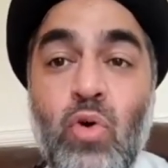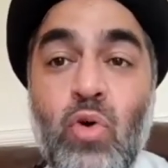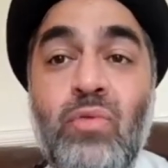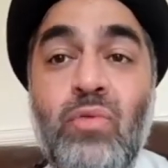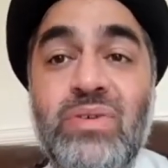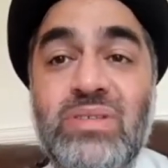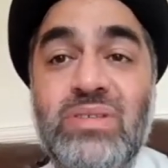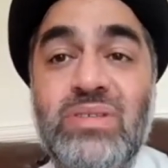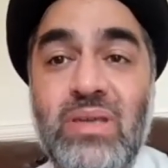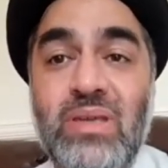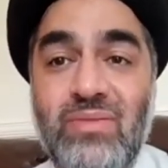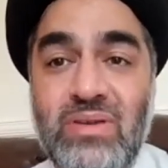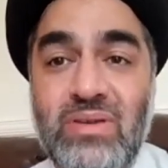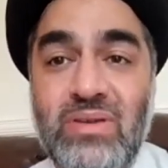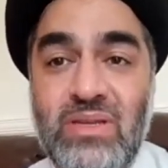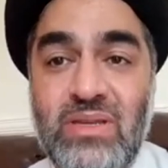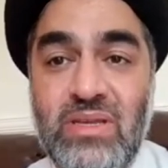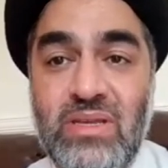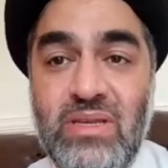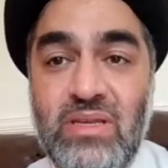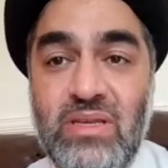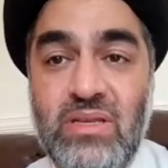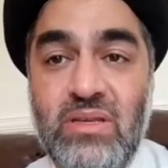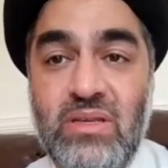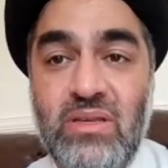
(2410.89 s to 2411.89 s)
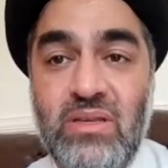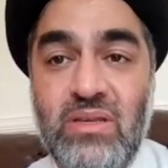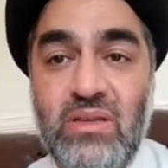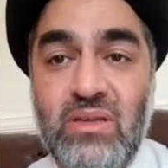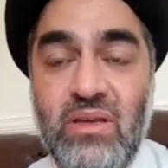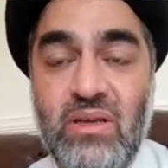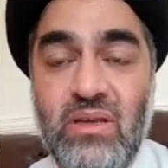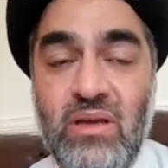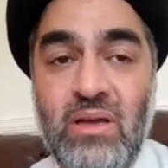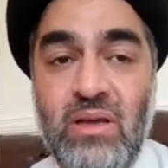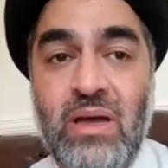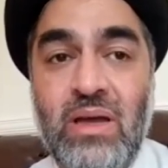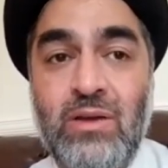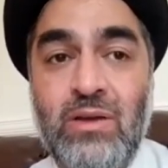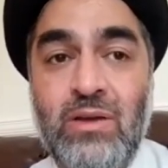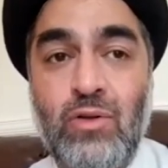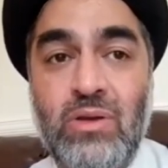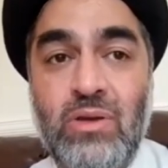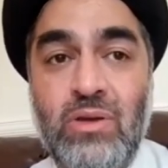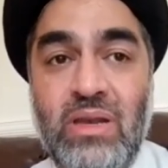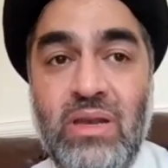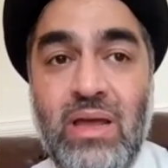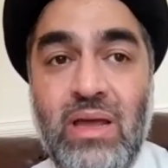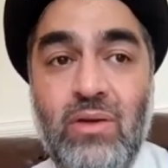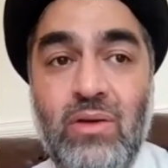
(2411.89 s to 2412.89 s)
over 70 are
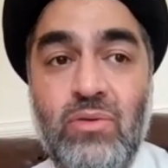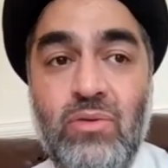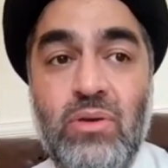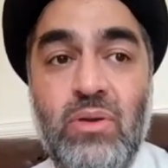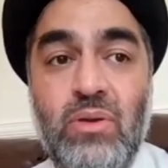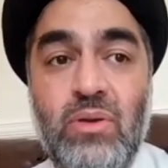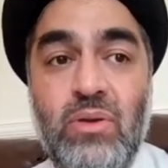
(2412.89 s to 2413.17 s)
not allowed.